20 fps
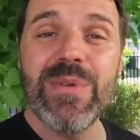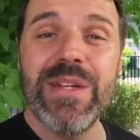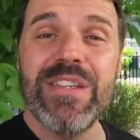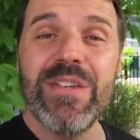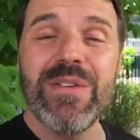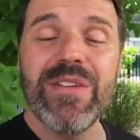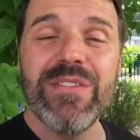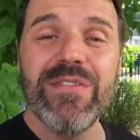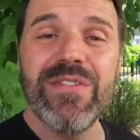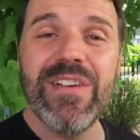where
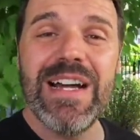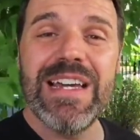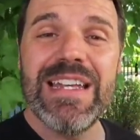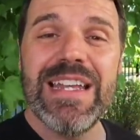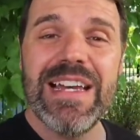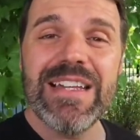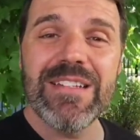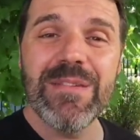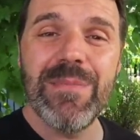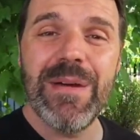you can find
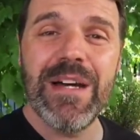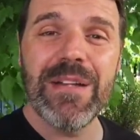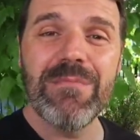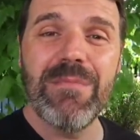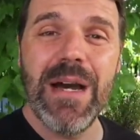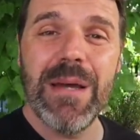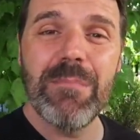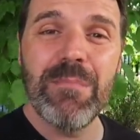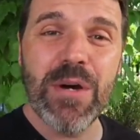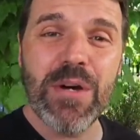out about
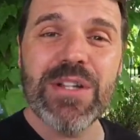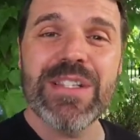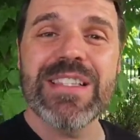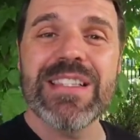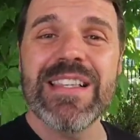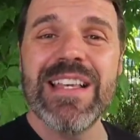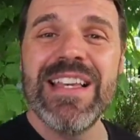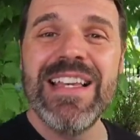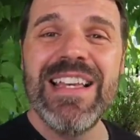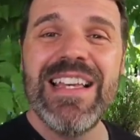my books